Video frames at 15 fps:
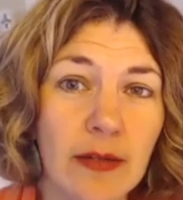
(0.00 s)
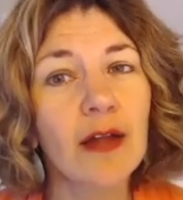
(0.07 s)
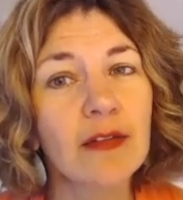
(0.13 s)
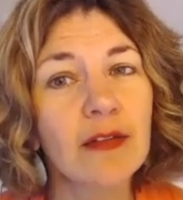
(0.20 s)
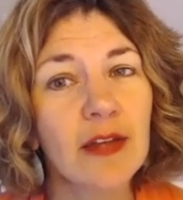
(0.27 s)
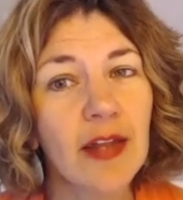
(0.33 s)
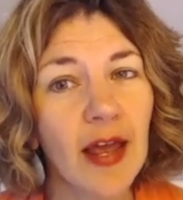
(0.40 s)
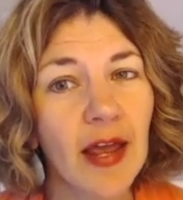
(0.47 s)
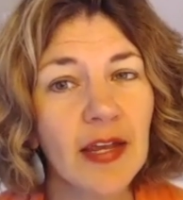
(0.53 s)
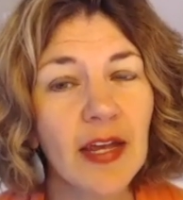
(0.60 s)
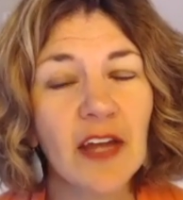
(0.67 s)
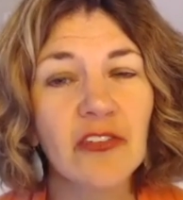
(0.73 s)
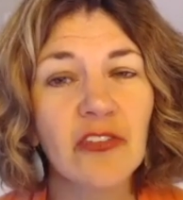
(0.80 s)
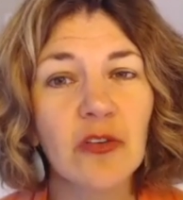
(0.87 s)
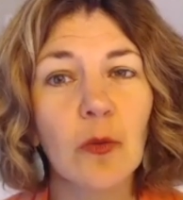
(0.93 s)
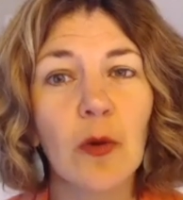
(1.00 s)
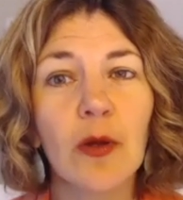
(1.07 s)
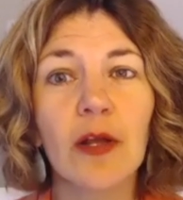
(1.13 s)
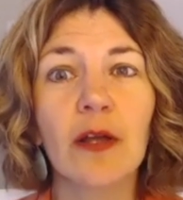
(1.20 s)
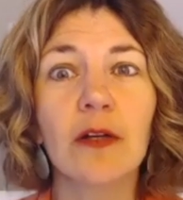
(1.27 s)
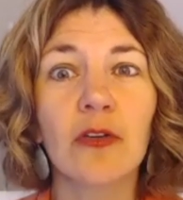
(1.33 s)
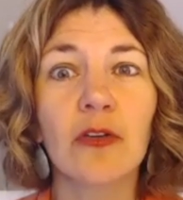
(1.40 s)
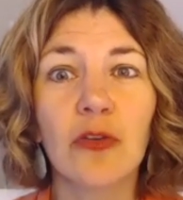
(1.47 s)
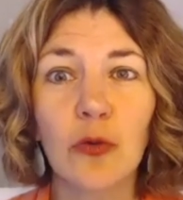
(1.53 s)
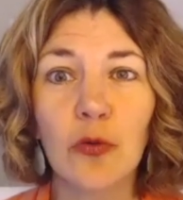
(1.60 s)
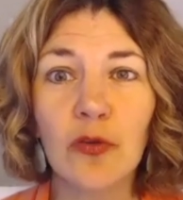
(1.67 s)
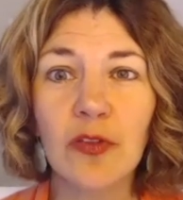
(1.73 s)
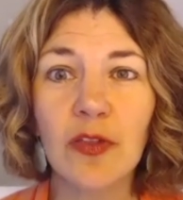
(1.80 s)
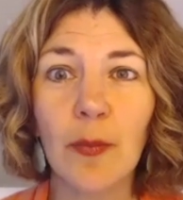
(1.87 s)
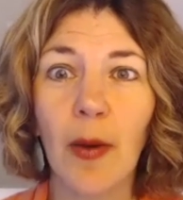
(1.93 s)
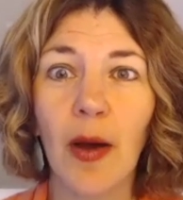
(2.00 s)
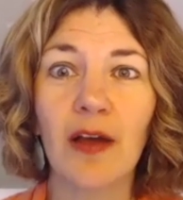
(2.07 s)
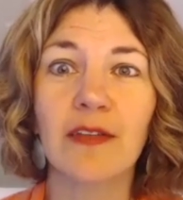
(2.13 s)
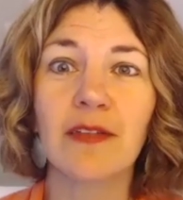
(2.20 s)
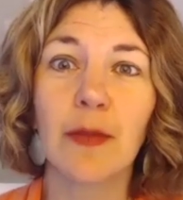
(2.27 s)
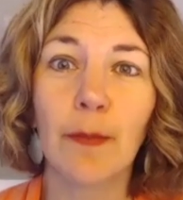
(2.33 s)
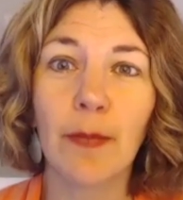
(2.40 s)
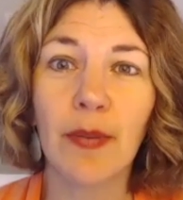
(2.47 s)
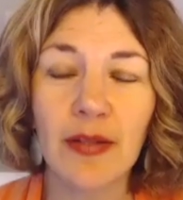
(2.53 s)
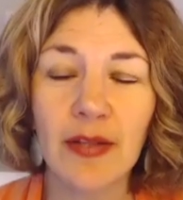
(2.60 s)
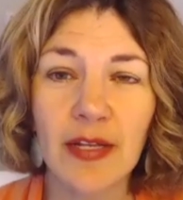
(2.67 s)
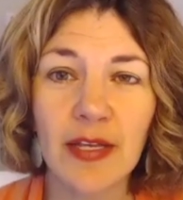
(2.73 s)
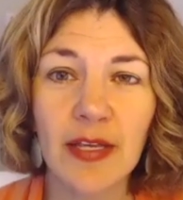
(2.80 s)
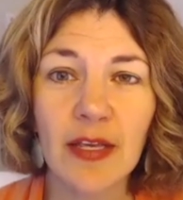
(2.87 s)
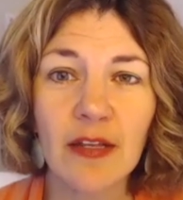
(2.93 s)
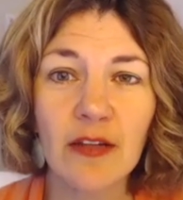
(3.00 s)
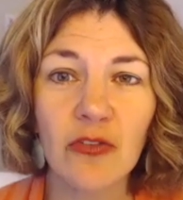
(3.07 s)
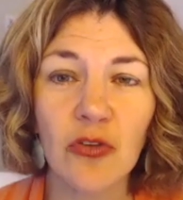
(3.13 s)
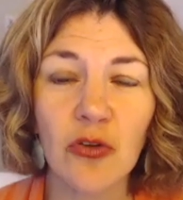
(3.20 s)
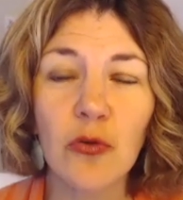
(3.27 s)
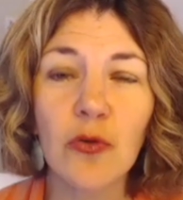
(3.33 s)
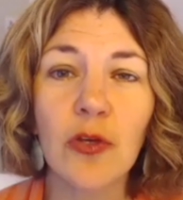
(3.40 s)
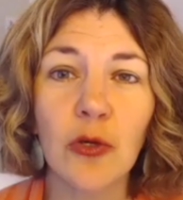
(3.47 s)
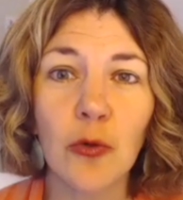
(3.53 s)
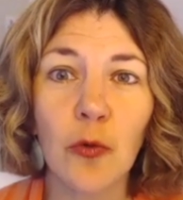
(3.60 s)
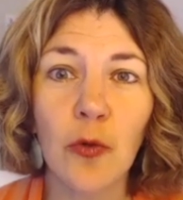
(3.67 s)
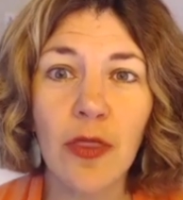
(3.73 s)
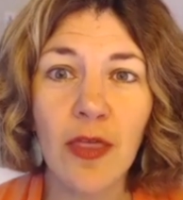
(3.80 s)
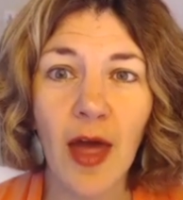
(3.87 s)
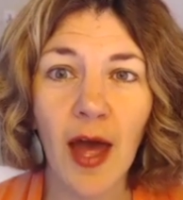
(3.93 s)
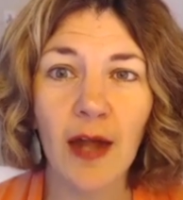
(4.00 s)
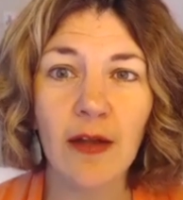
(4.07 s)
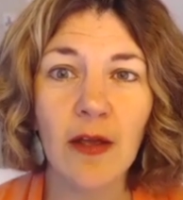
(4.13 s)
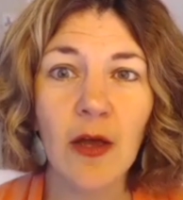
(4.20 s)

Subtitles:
Today, I just want to introduce the possibility to you that